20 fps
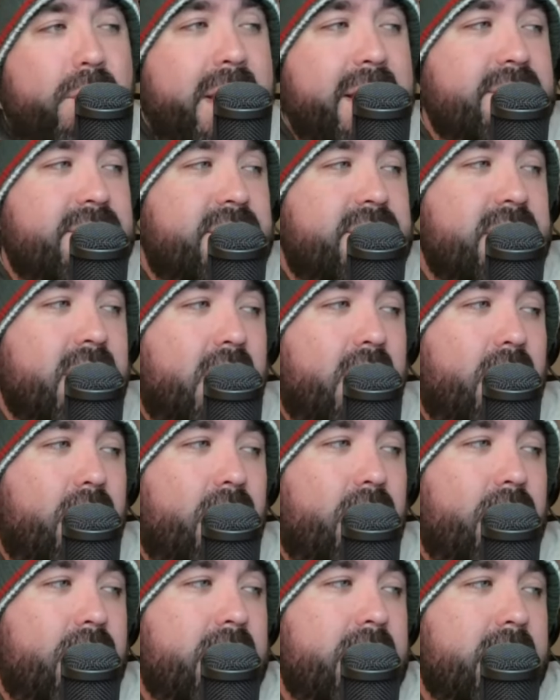And
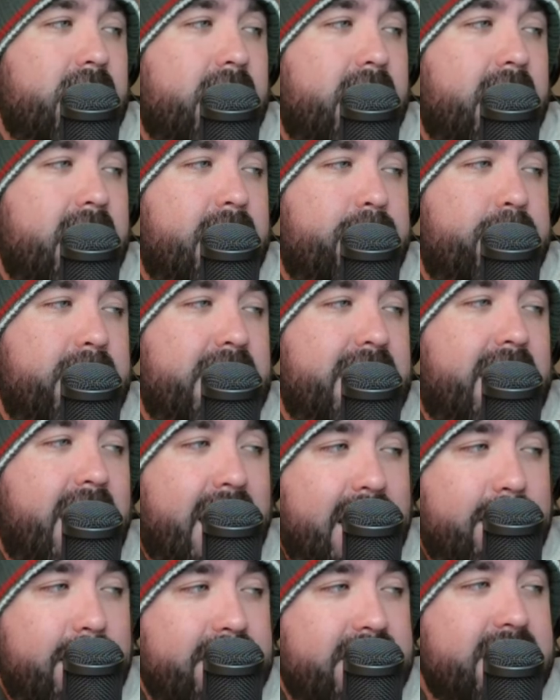so it
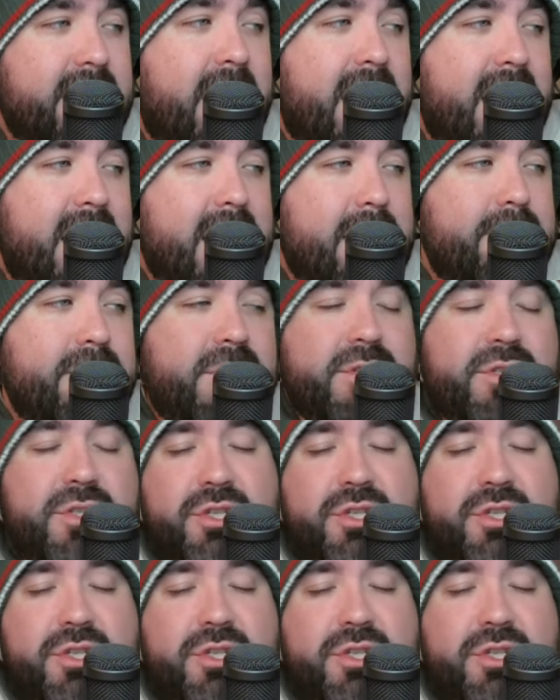became time